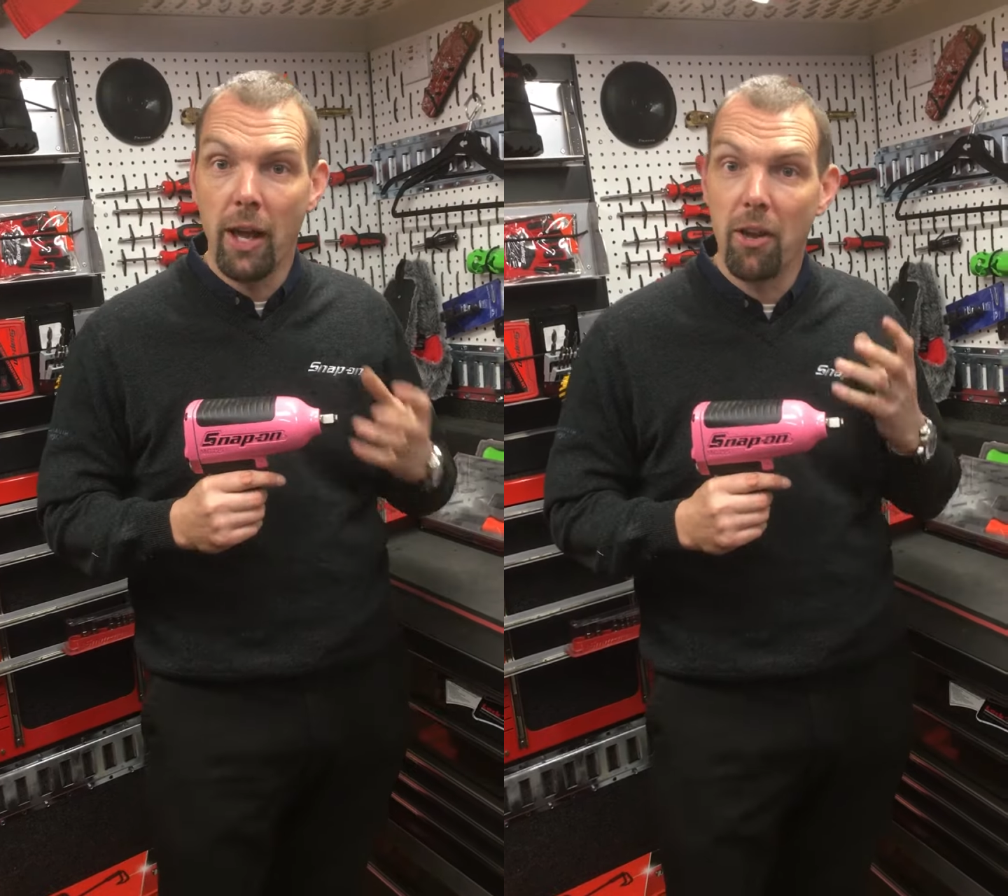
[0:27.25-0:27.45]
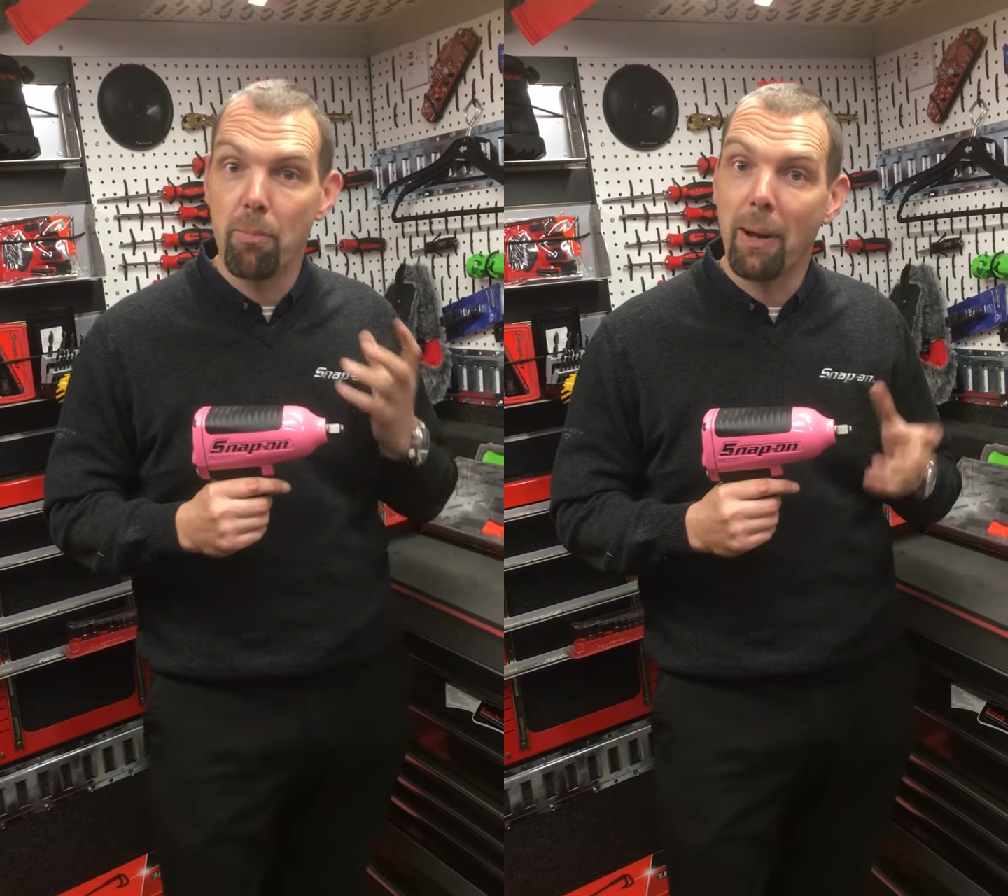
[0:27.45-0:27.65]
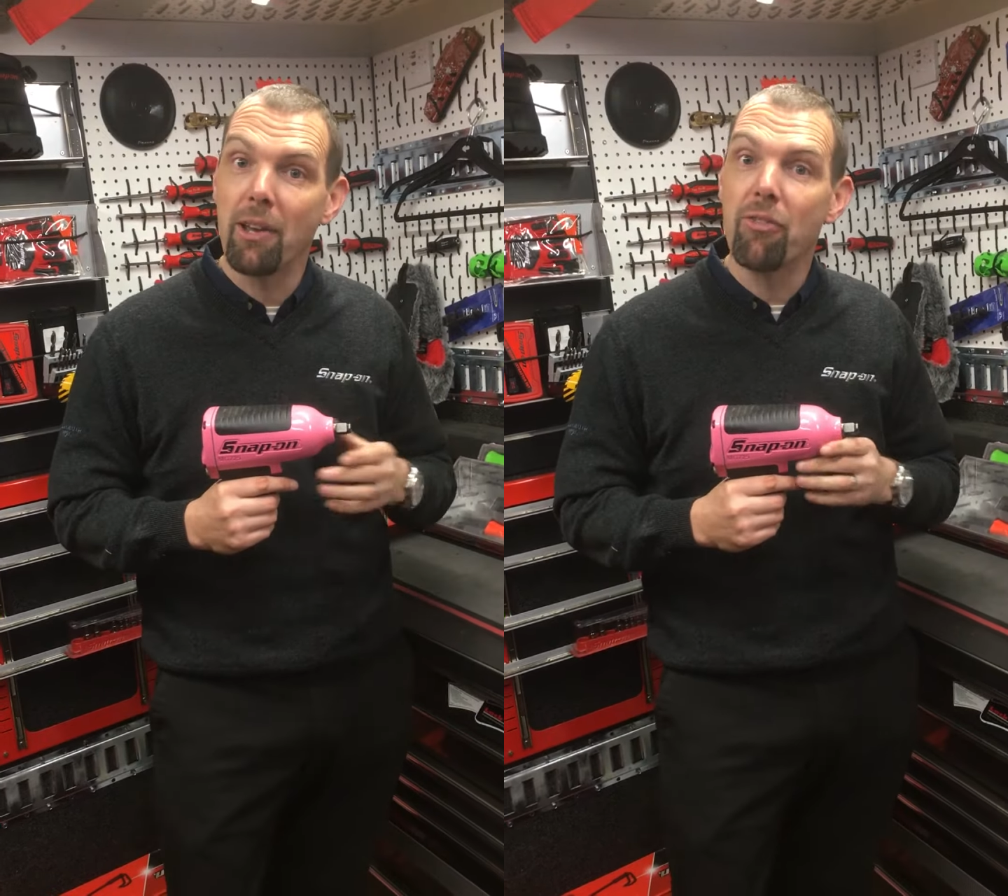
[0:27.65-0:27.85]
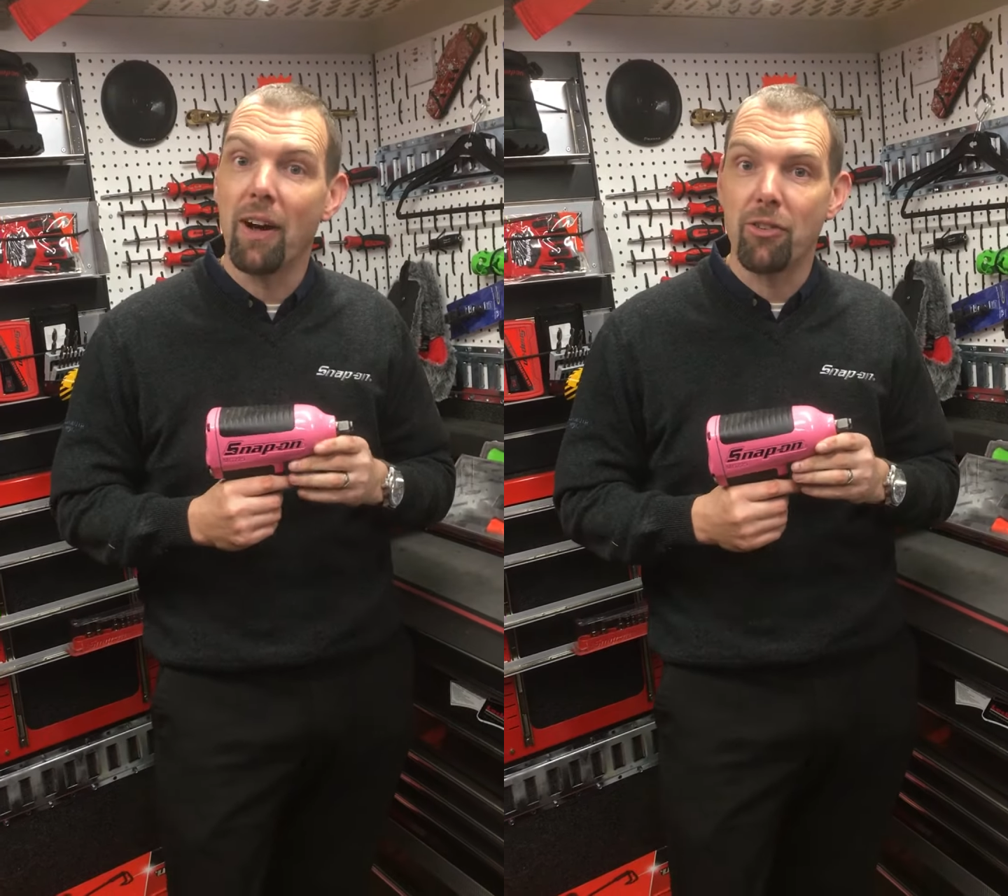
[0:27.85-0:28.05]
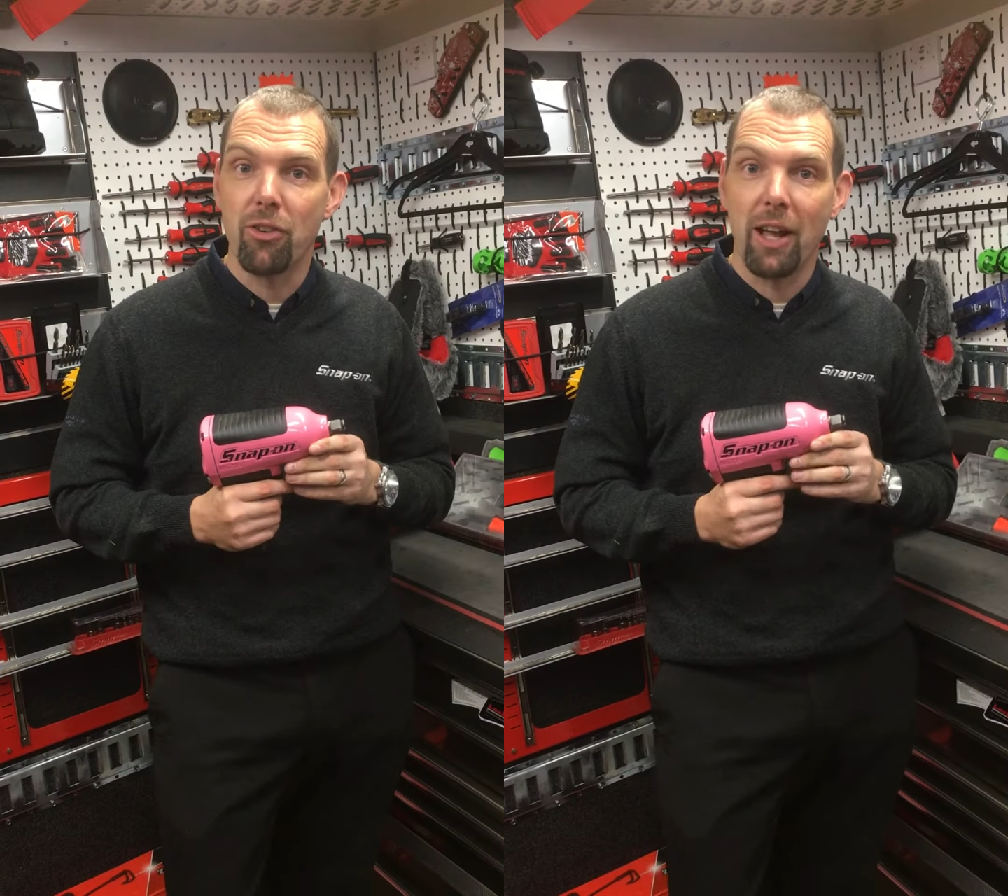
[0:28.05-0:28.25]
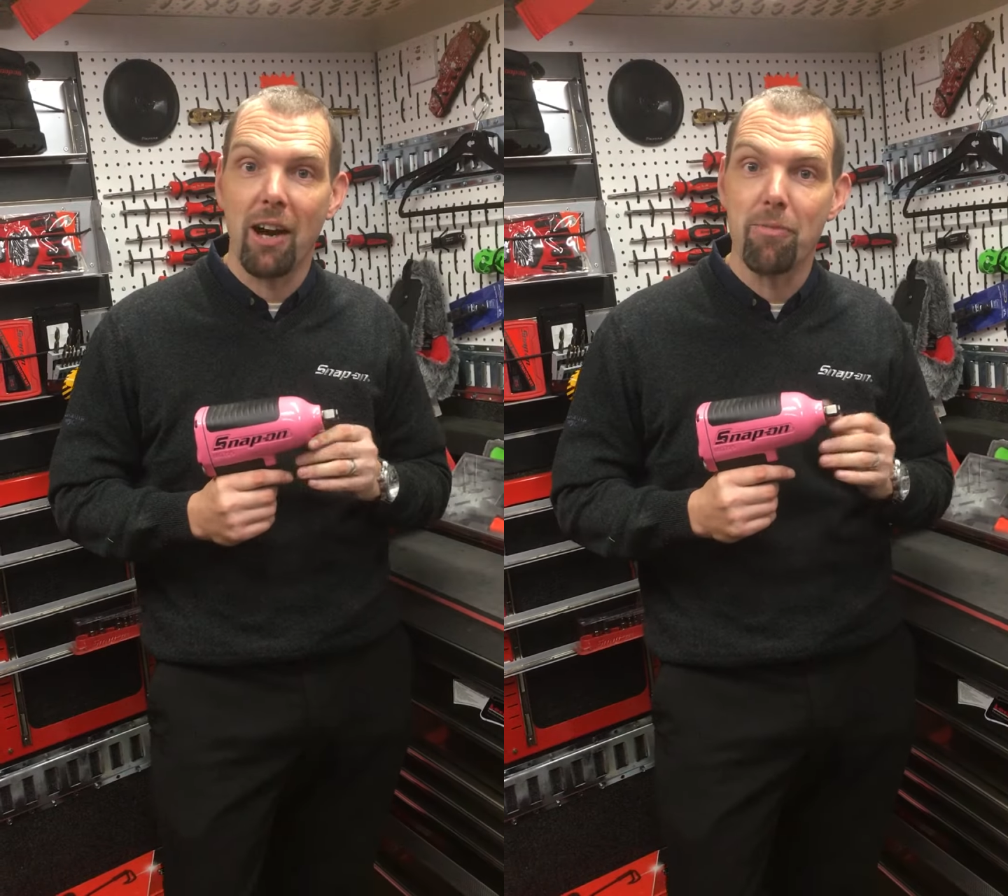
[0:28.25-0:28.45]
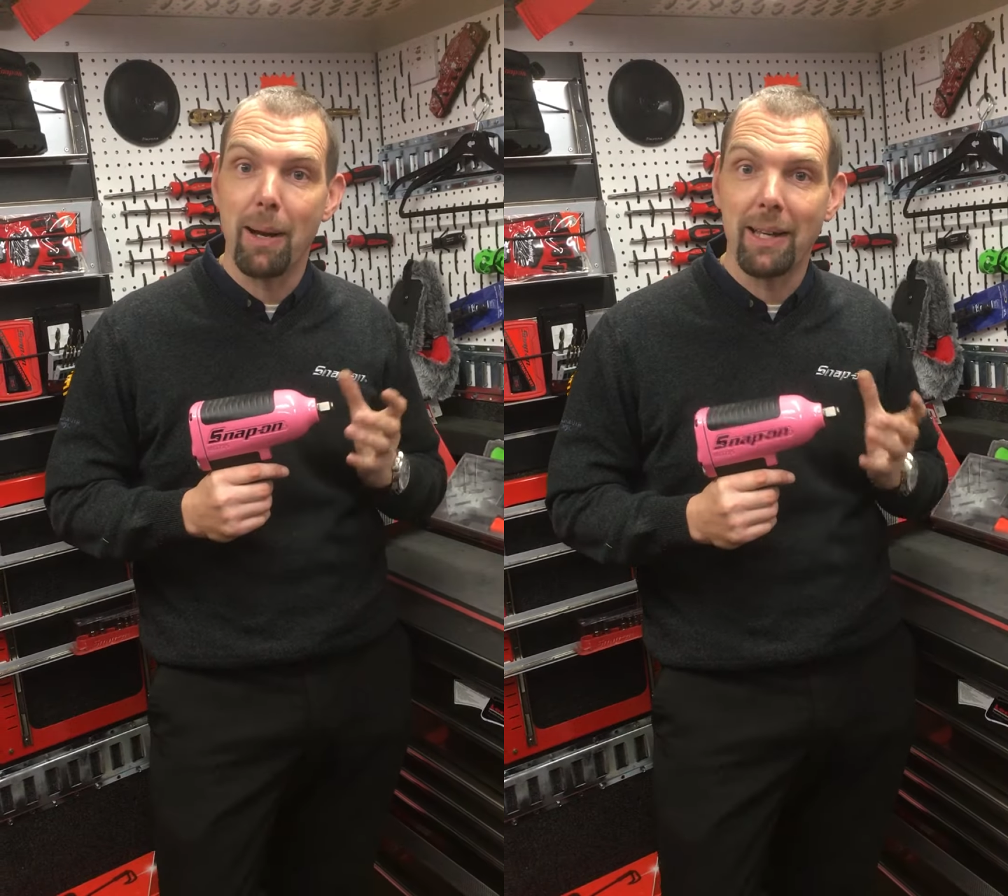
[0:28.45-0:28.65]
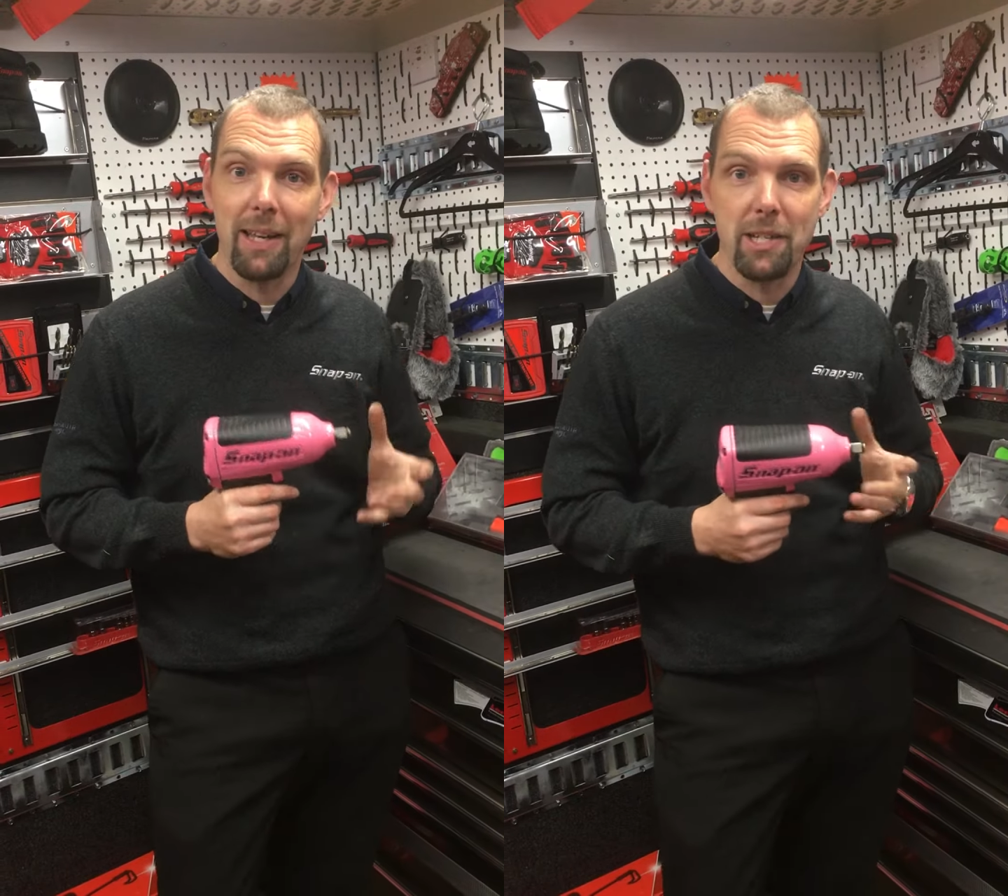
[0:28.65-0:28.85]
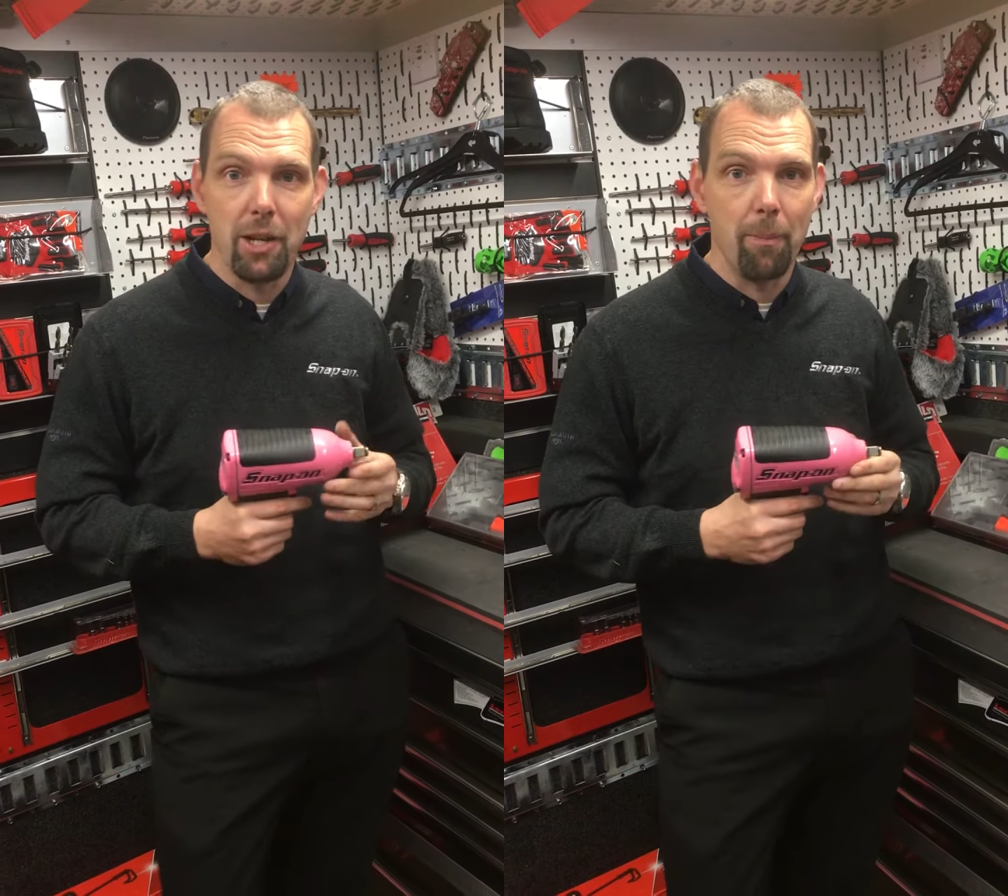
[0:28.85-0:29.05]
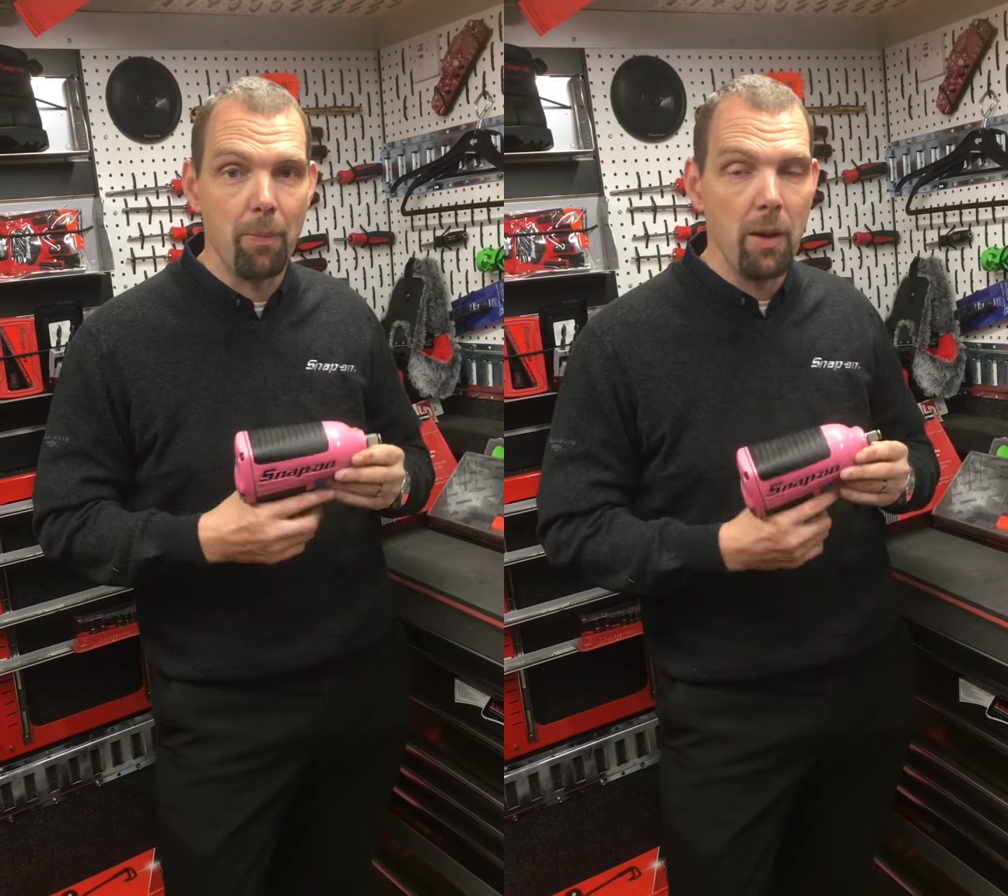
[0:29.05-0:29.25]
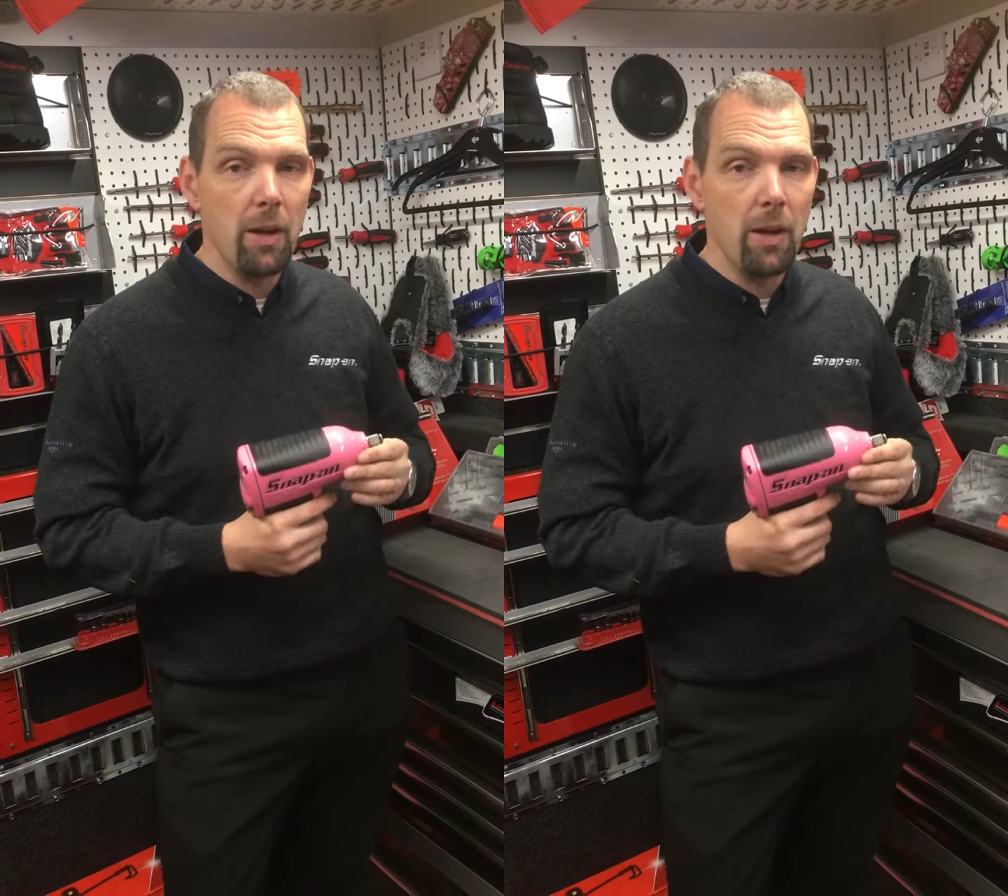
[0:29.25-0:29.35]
is manufactured out of magnesium.